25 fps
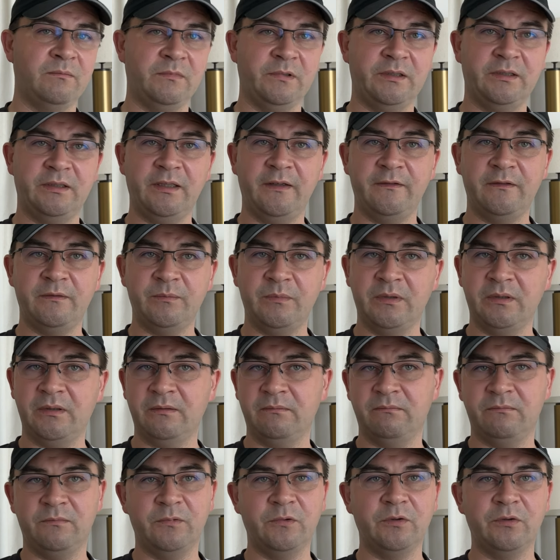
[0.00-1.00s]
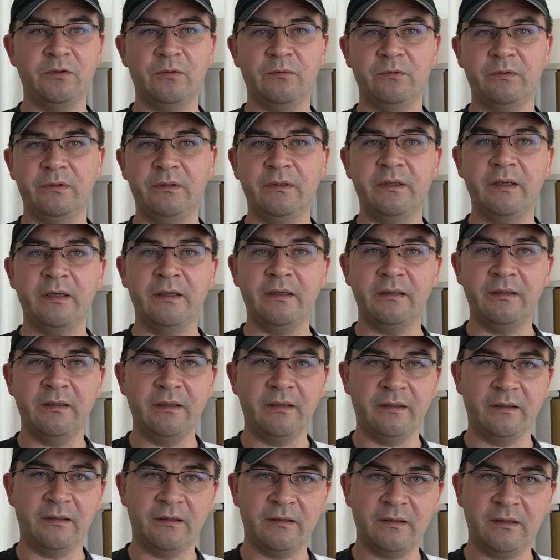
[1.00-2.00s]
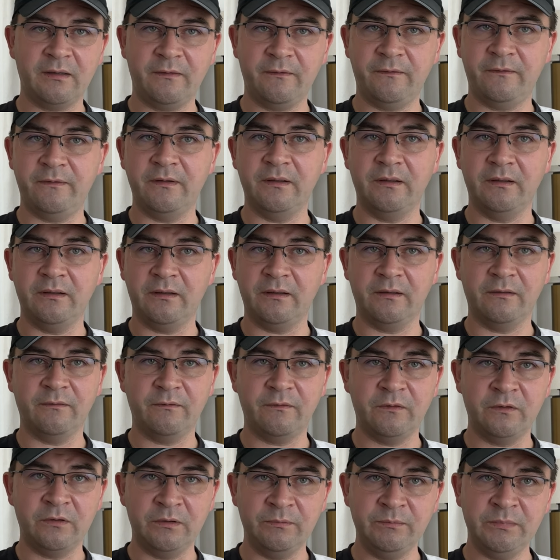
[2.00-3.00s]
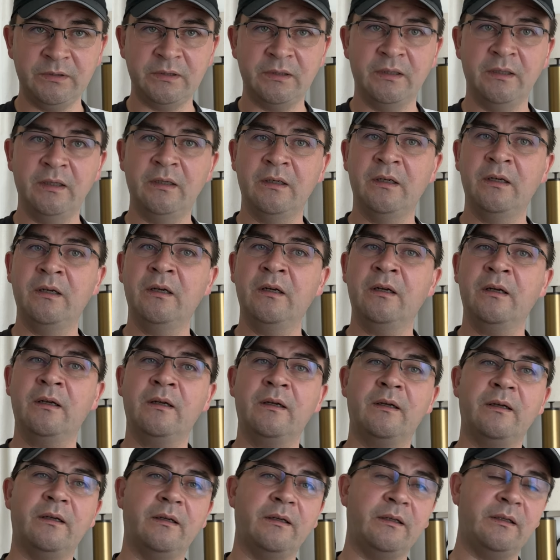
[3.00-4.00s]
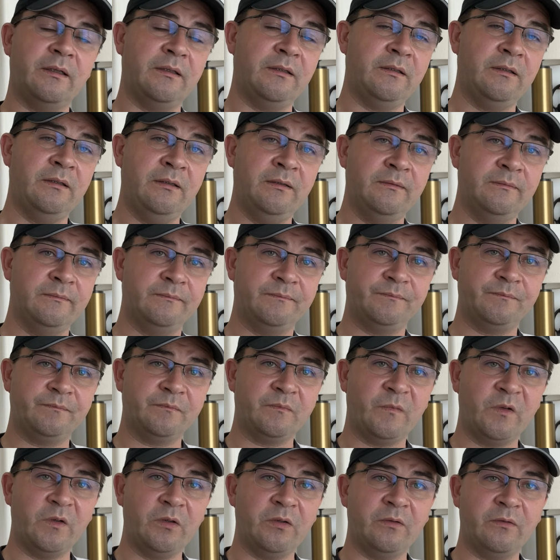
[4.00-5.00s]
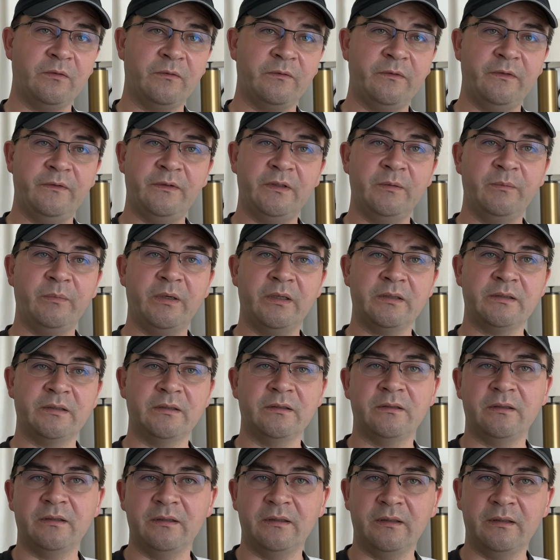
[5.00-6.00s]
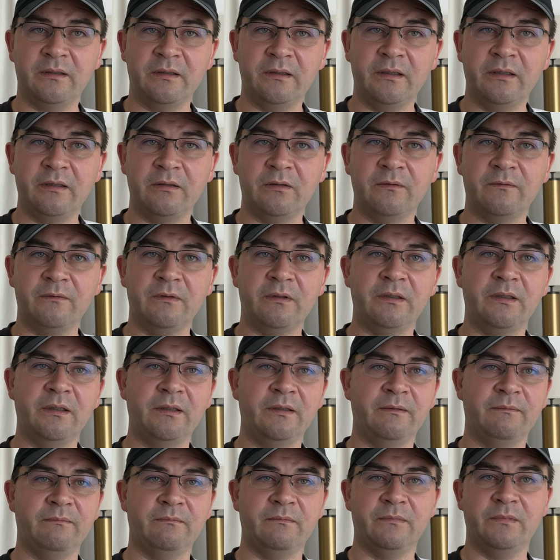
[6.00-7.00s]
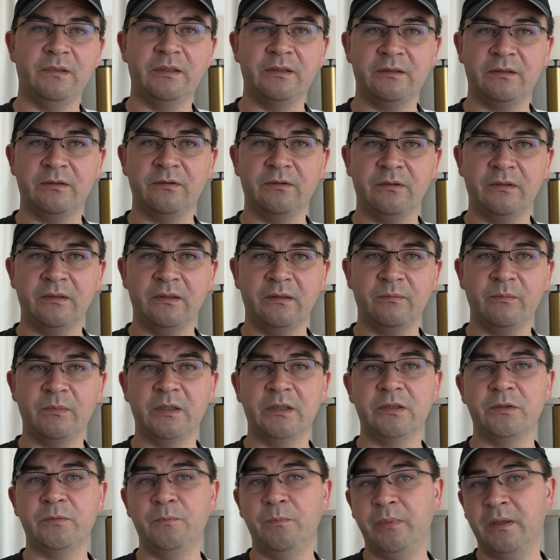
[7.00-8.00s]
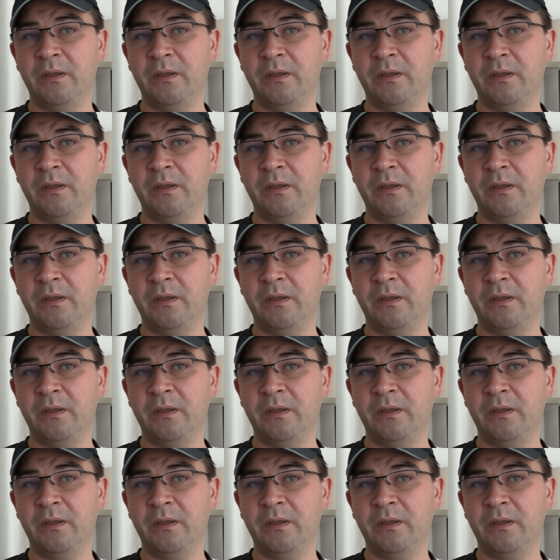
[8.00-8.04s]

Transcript: It saves me, day and a half filling in forms, and $50 is, at the end of the day, it's not that much.